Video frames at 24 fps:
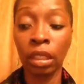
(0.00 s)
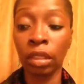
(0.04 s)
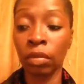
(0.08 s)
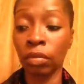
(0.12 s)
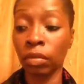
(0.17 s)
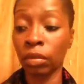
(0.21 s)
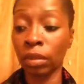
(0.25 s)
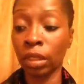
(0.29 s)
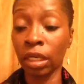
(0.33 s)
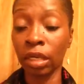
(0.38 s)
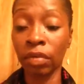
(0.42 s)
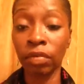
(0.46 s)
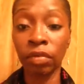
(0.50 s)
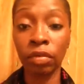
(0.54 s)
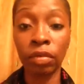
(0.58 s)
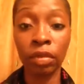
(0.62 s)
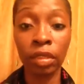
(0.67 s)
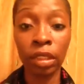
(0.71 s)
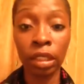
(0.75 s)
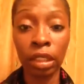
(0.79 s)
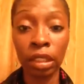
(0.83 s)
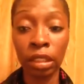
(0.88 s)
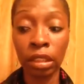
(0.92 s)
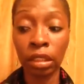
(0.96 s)
And whatever
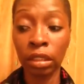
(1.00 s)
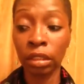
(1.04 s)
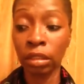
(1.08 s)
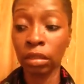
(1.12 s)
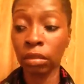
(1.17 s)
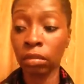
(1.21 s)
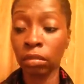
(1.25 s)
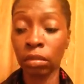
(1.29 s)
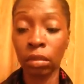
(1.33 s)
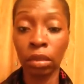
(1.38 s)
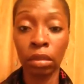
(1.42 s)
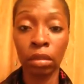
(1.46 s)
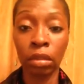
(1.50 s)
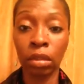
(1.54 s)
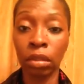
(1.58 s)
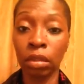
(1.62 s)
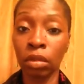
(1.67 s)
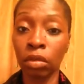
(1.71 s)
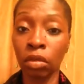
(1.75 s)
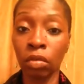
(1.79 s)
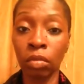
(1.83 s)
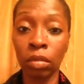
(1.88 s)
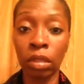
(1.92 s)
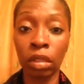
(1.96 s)
it is, you
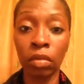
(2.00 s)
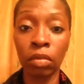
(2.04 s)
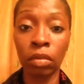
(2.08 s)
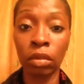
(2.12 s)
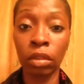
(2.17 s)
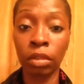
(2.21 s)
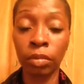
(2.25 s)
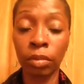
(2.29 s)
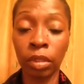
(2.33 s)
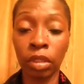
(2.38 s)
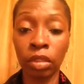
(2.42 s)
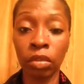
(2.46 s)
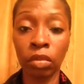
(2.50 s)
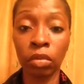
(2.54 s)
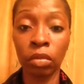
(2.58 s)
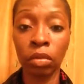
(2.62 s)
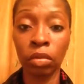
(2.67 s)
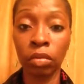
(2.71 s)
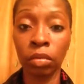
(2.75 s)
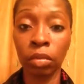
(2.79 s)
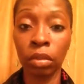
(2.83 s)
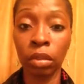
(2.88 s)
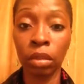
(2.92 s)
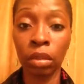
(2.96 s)
know me with special
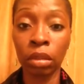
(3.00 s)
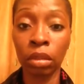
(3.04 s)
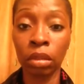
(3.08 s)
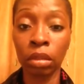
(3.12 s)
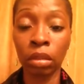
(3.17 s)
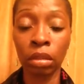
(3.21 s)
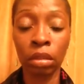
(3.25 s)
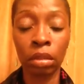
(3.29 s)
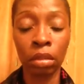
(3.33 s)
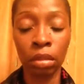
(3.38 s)
notebooks,